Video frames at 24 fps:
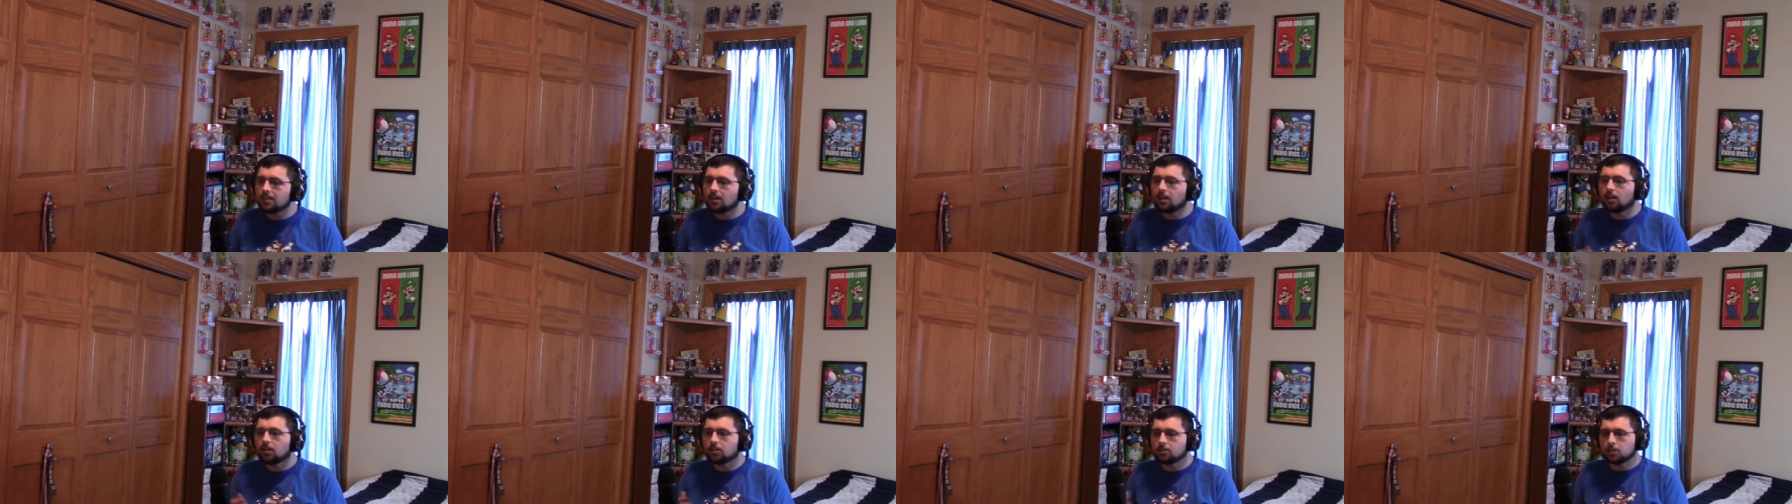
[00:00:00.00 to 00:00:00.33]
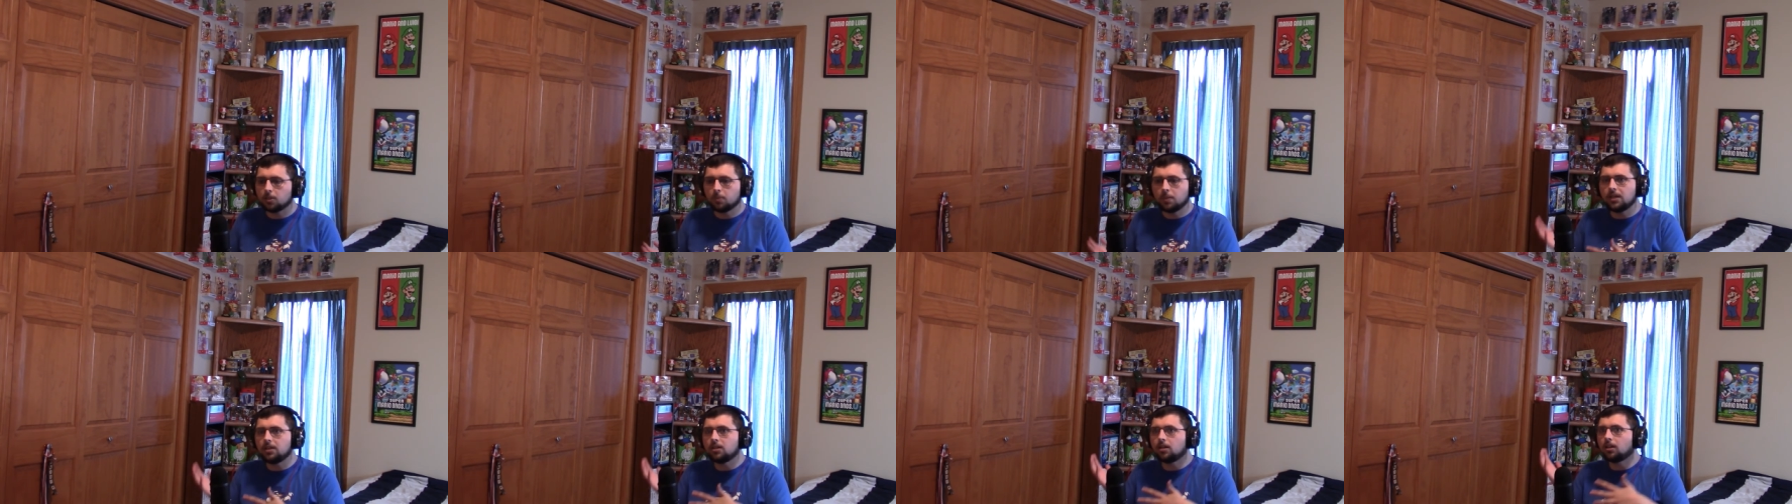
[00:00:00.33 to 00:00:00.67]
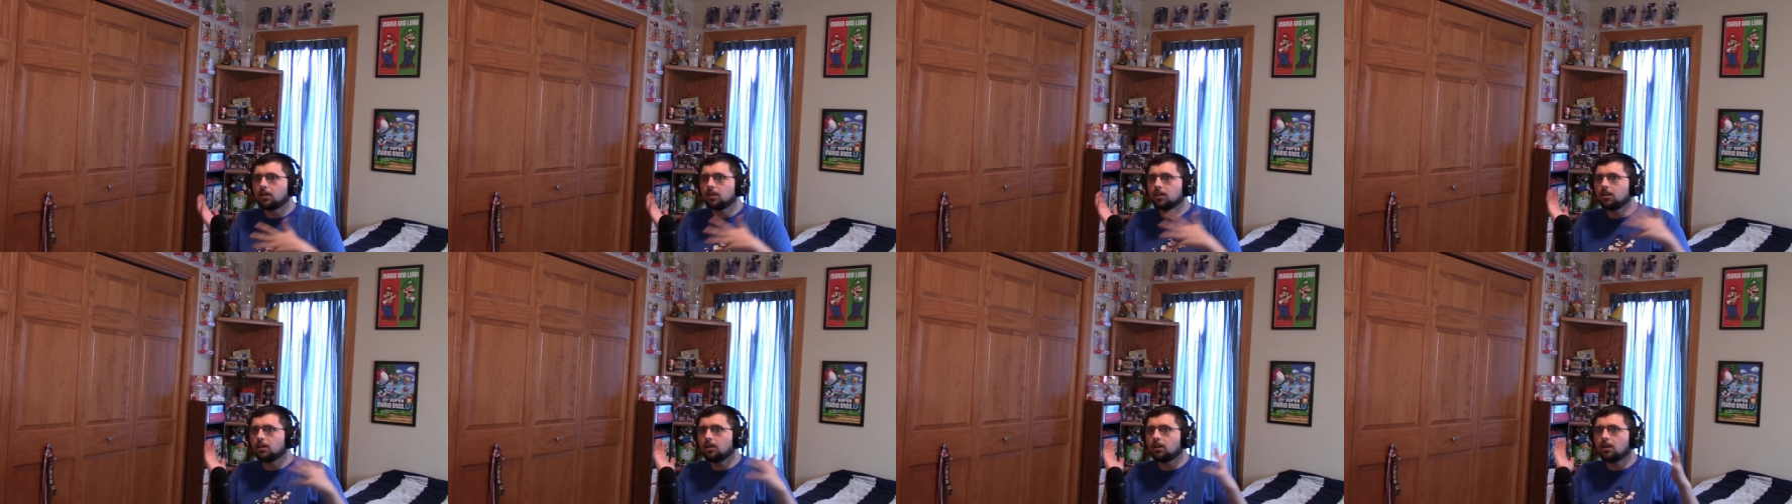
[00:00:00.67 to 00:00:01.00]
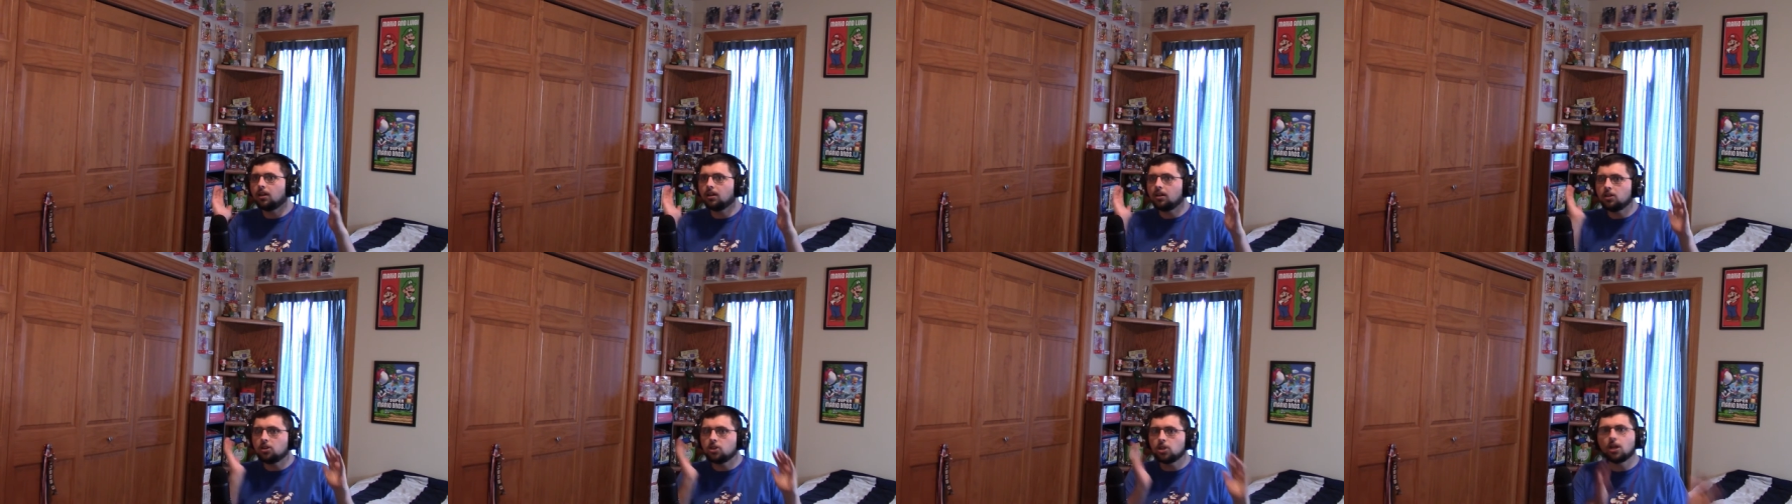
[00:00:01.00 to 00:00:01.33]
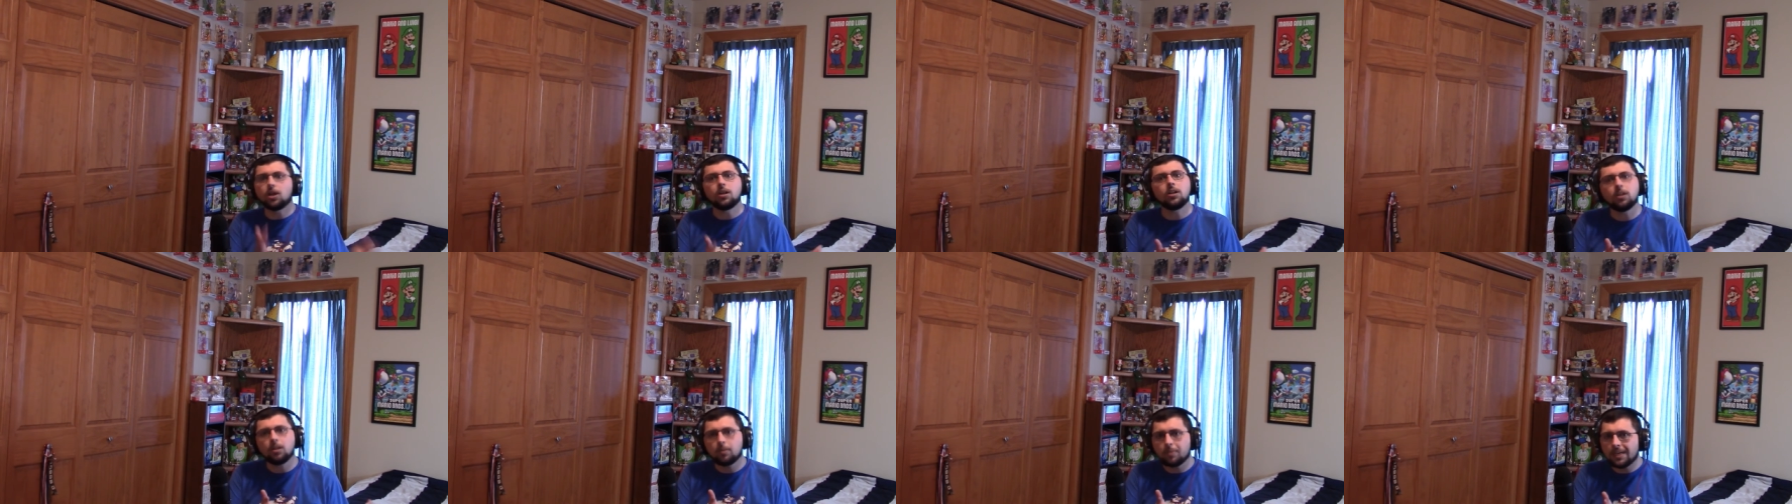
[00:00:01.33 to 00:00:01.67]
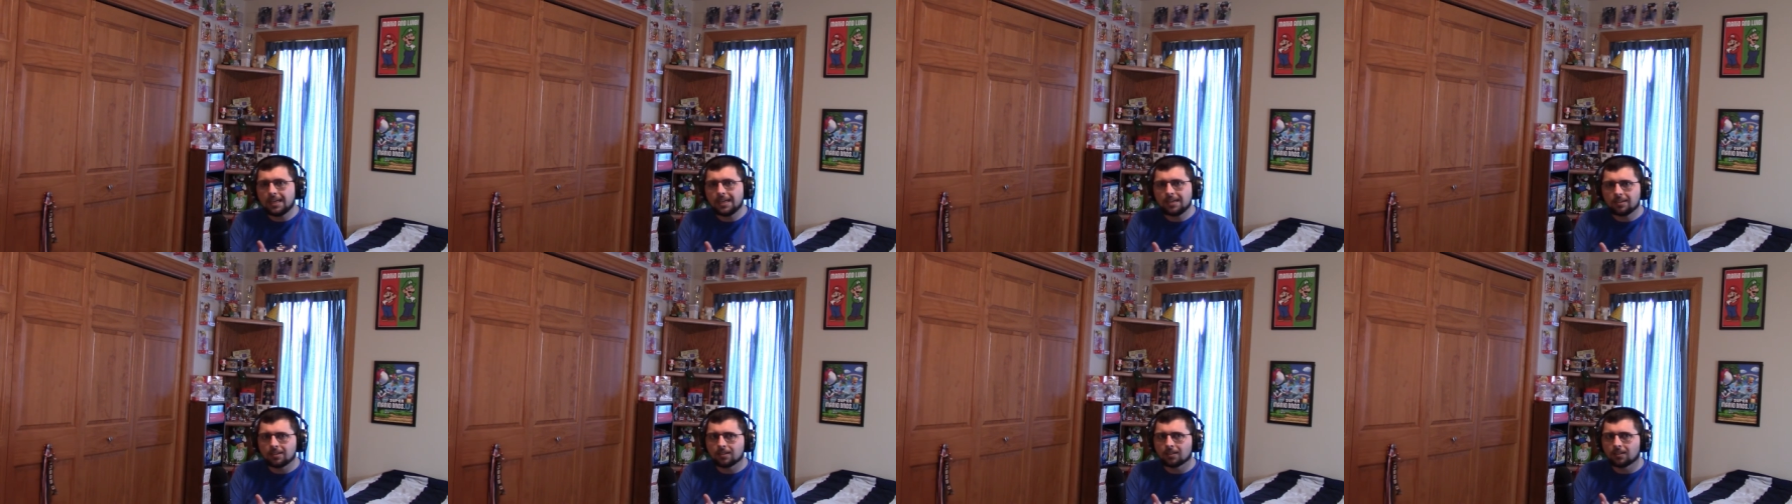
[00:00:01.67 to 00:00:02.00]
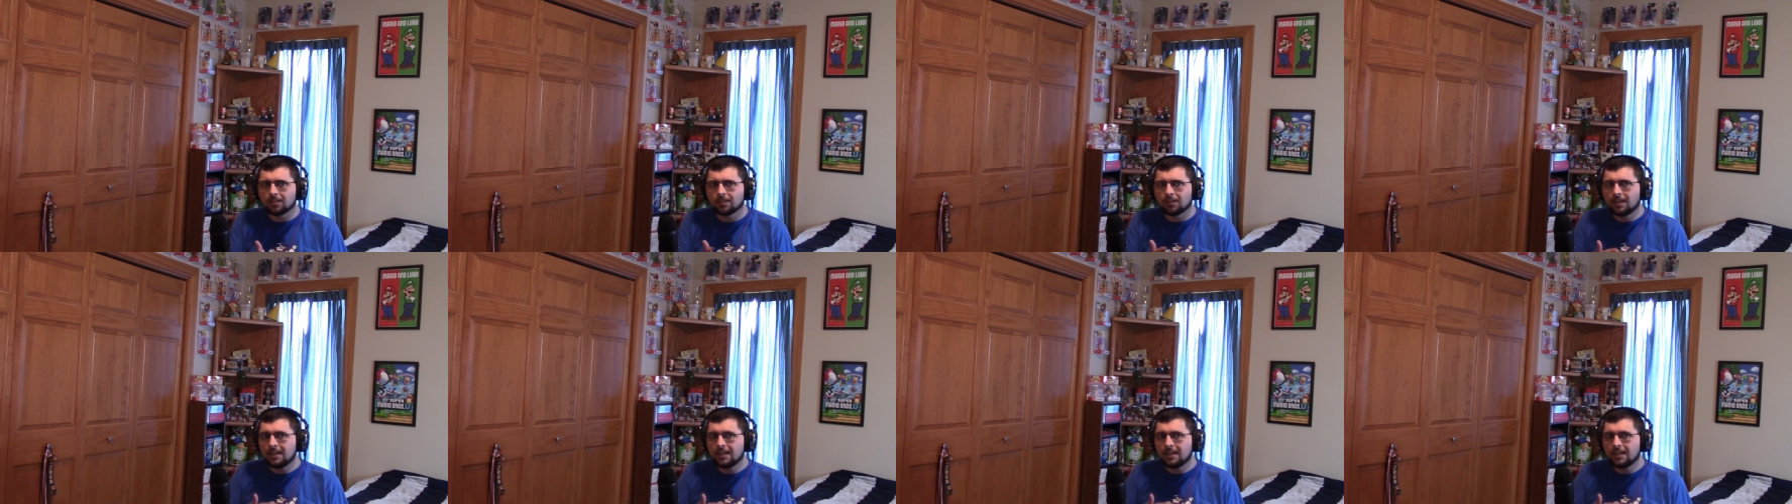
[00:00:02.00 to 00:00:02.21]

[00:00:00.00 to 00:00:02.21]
also made Donkey Kong Jungle Beat.